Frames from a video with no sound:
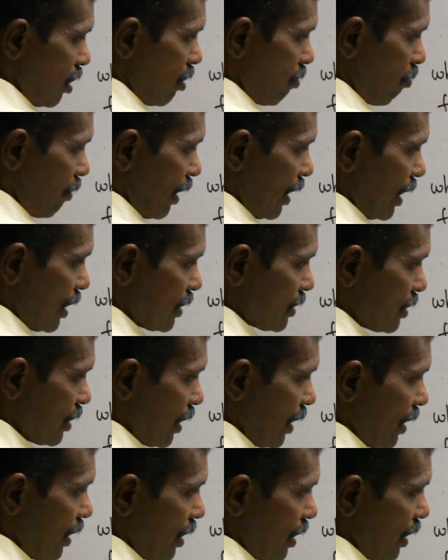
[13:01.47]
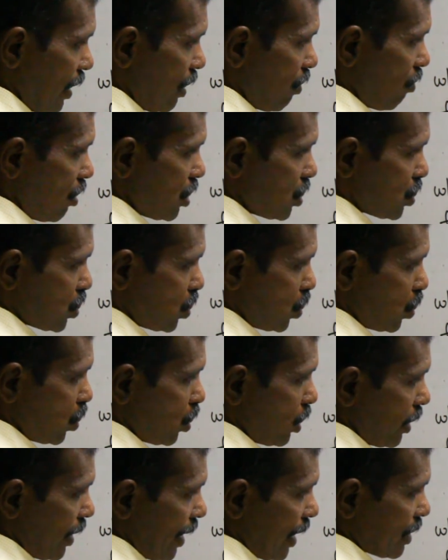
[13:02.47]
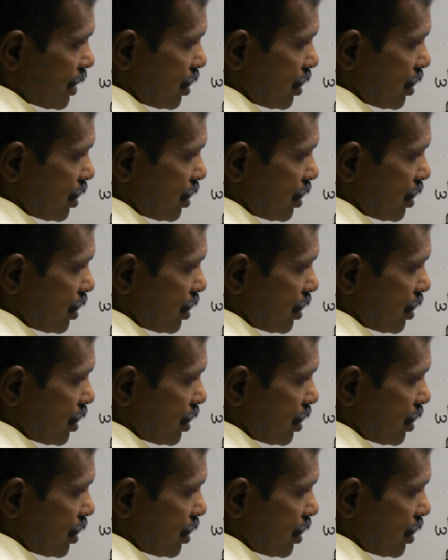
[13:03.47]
minus 9 equals to x